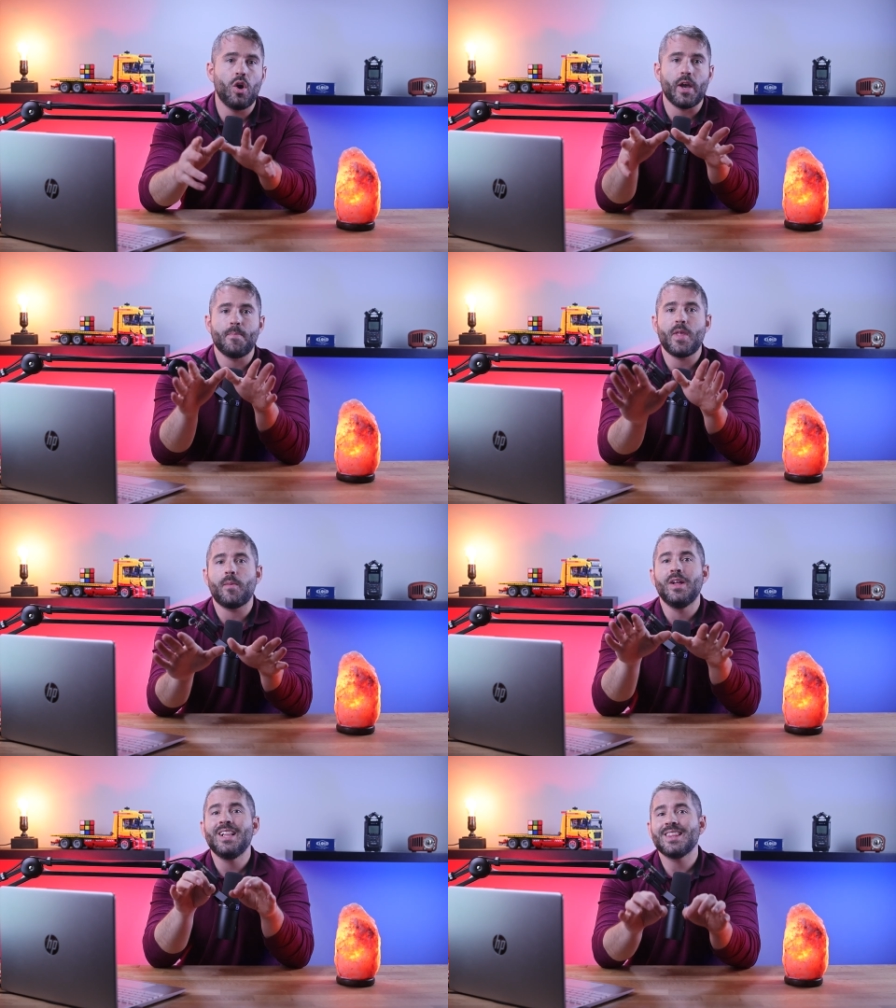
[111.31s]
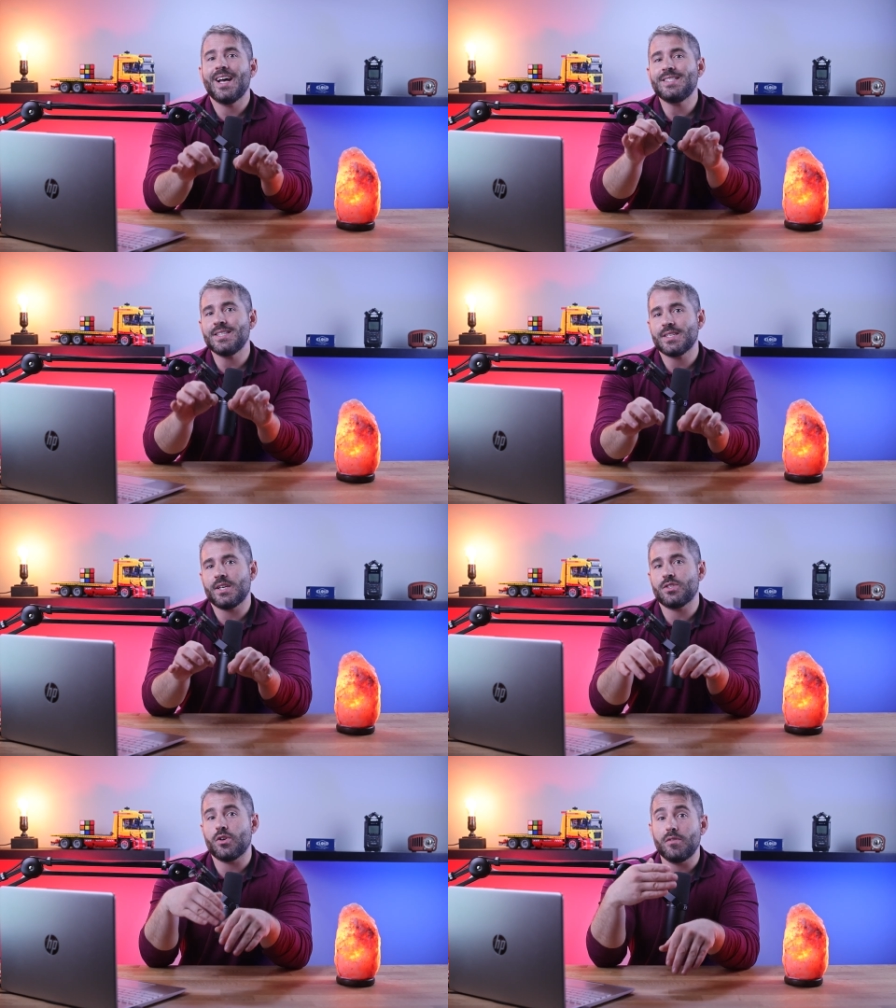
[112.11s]
Okay, now let's
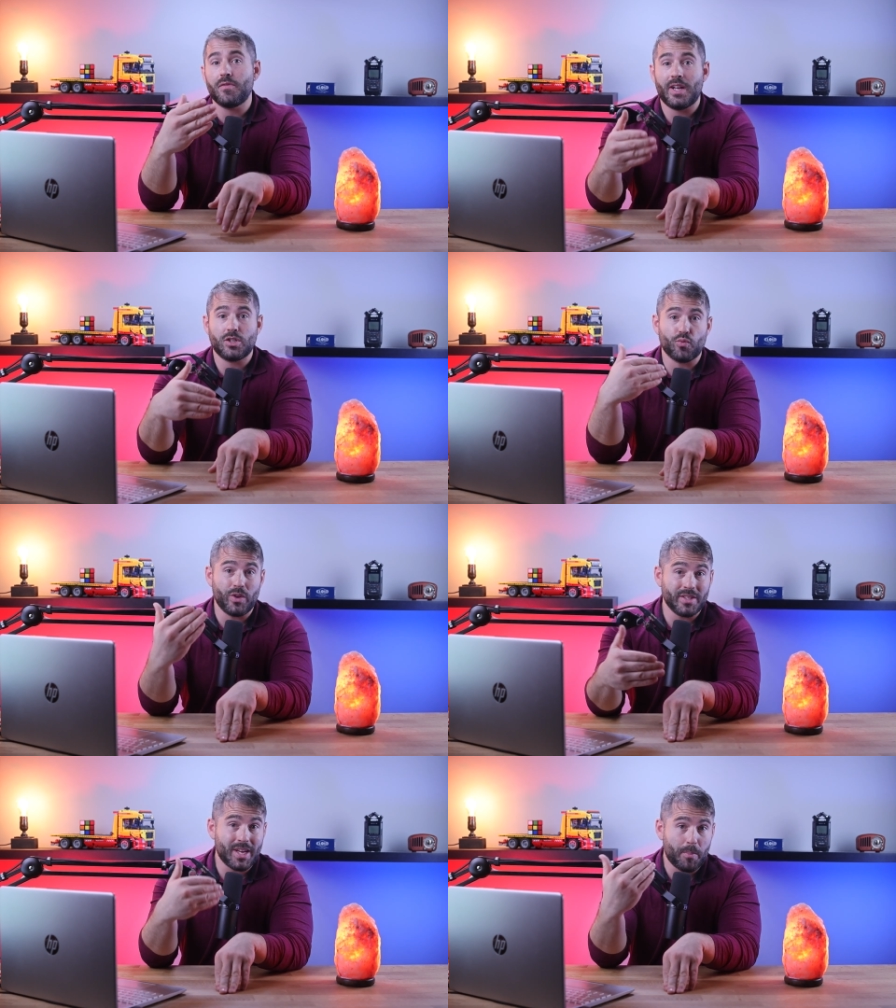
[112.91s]
discuss their advanced real